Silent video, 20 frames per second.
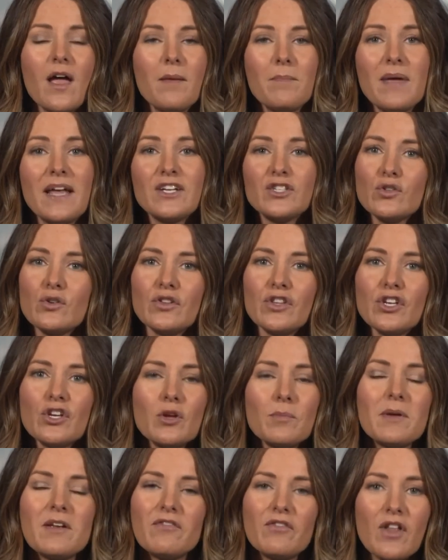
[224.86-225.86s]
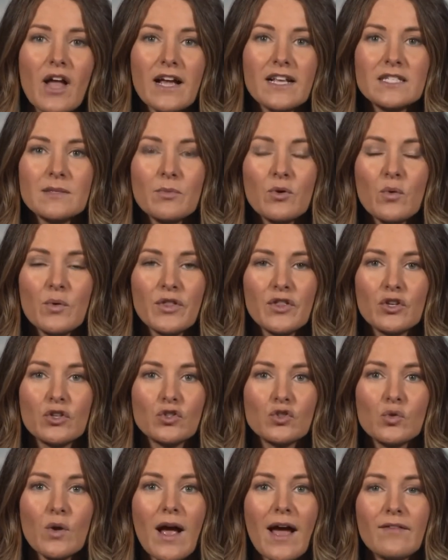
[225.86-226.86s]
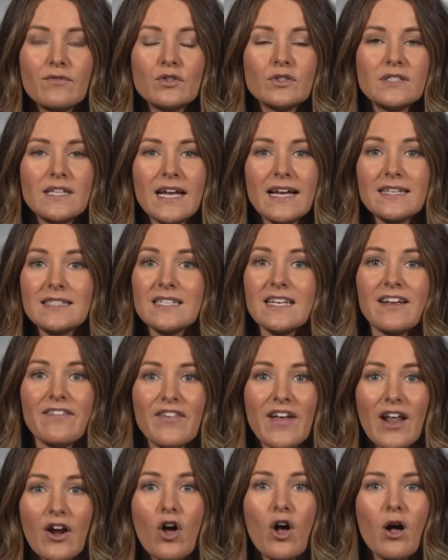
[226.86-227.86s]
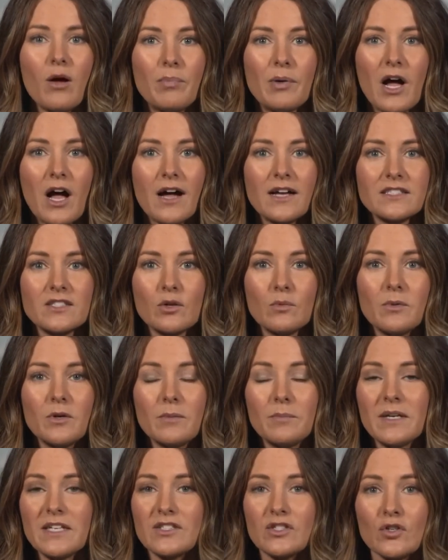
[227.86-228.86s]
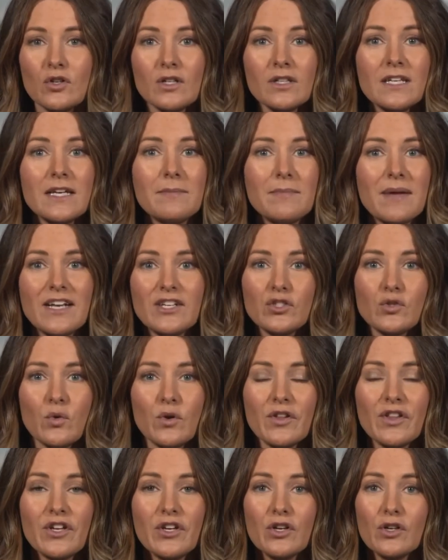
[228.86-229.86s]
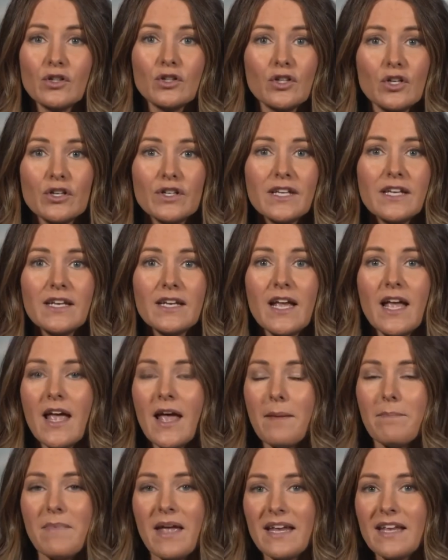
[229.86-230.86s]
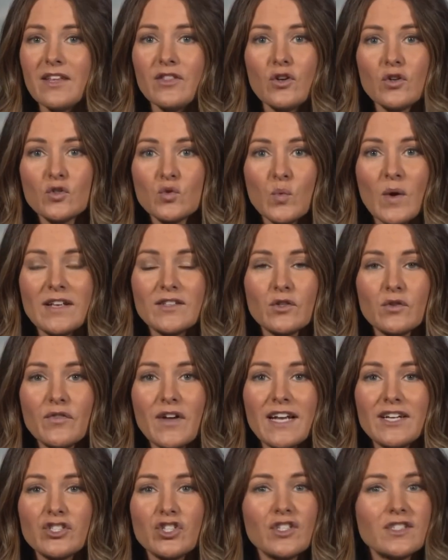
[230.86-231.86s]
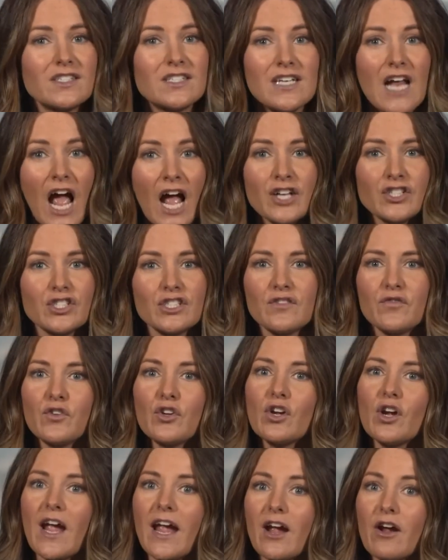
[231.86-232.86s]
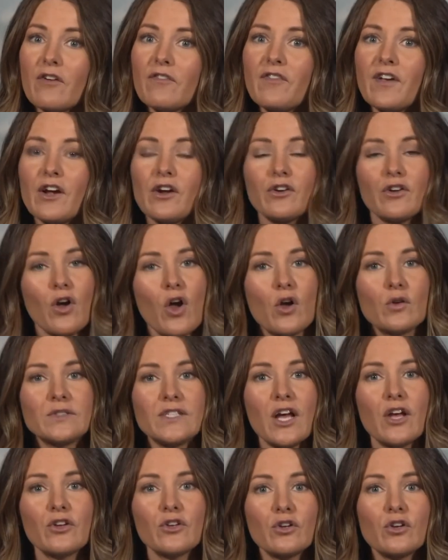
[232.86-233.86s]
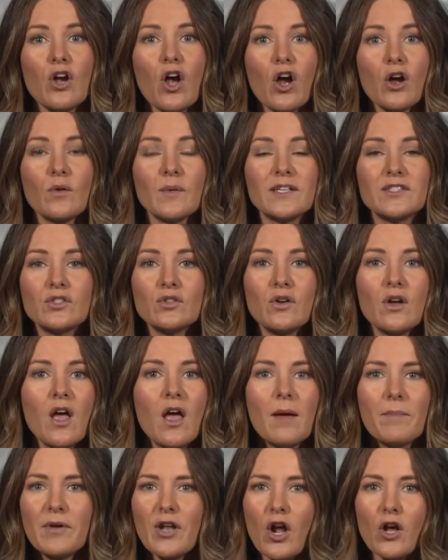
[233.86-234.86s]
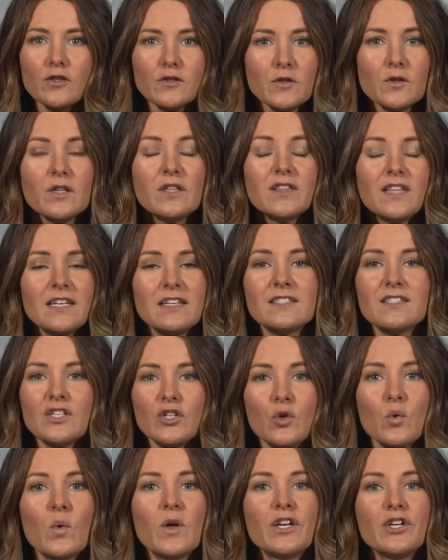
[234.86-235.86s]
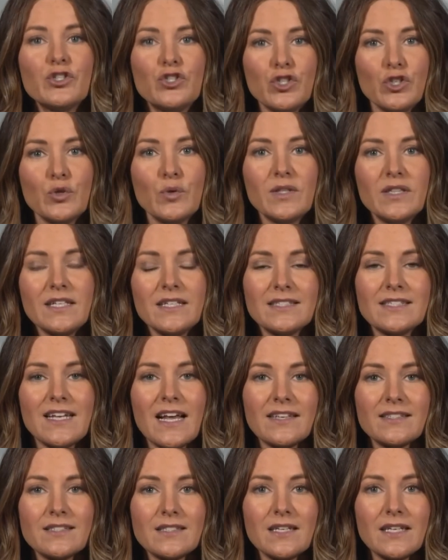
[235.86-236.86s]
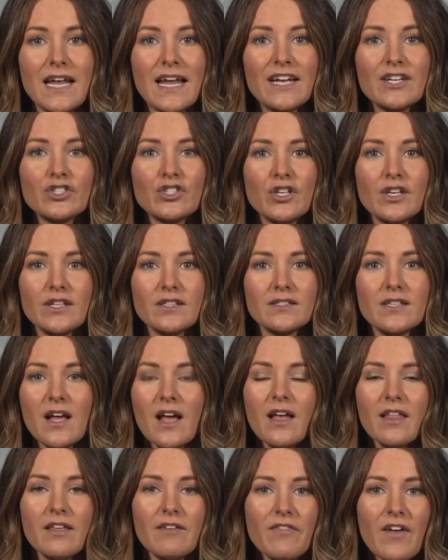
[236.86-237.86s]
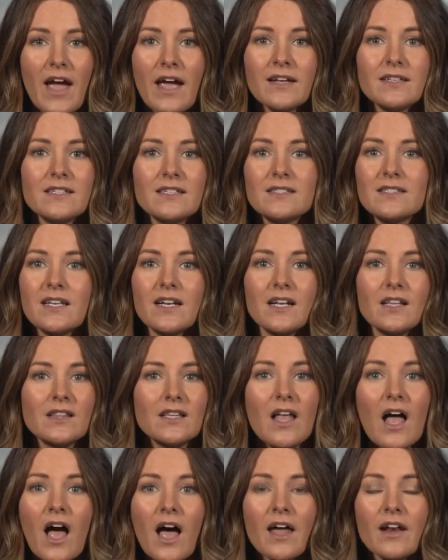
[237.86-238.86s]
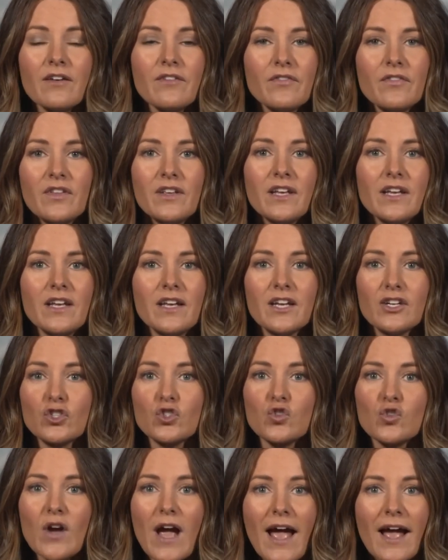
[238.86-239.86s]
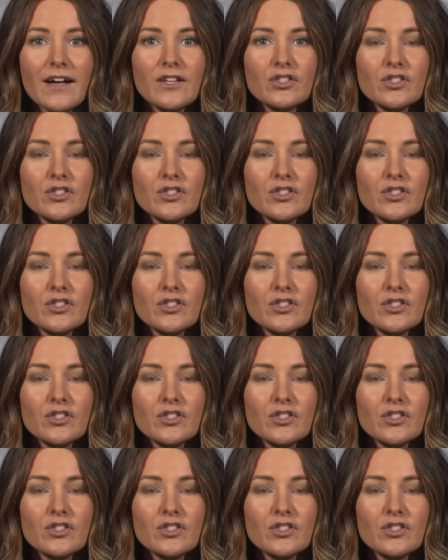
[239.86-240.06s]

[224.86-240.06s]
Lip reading: make sure that you can be flexible with your travel dates if at all possible, but certainly make sure that you're making those reservations, not just for your airfare, your hotel, your car rental, but also the things that you want to do in these destinations. The fact is that a lot of the attractions